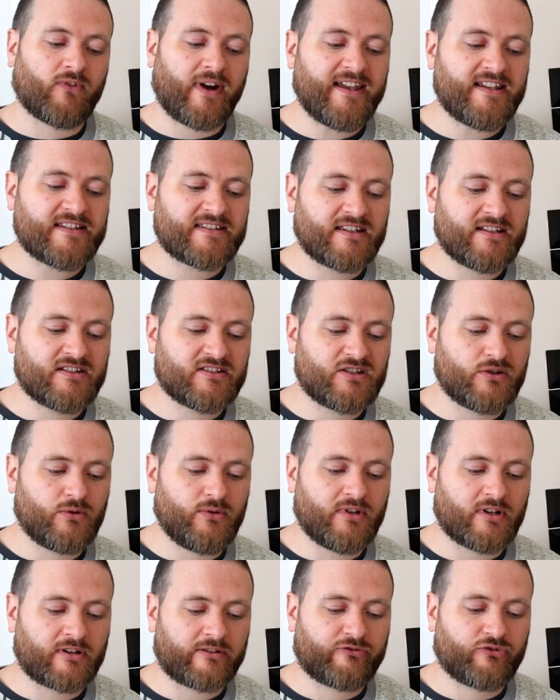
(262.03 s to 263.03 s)
raised into
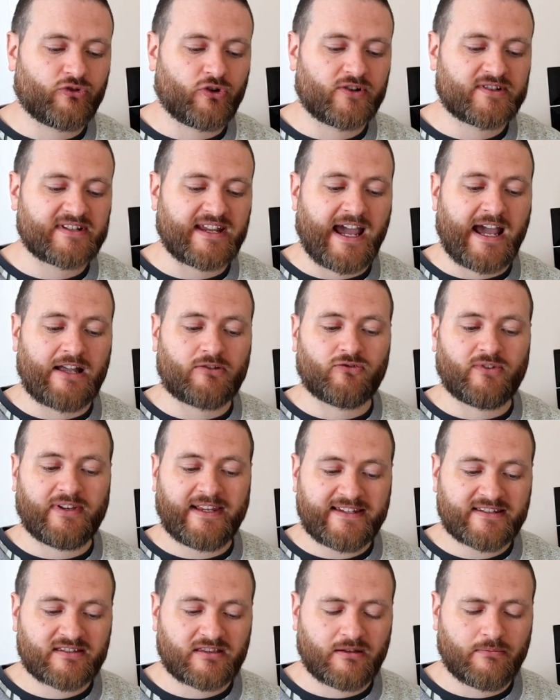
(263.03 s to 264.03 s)
young frogs and
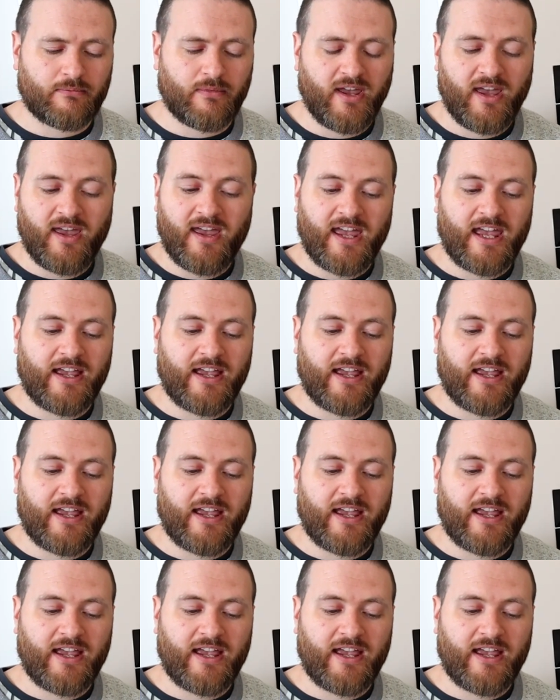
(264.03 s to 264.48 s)
release them?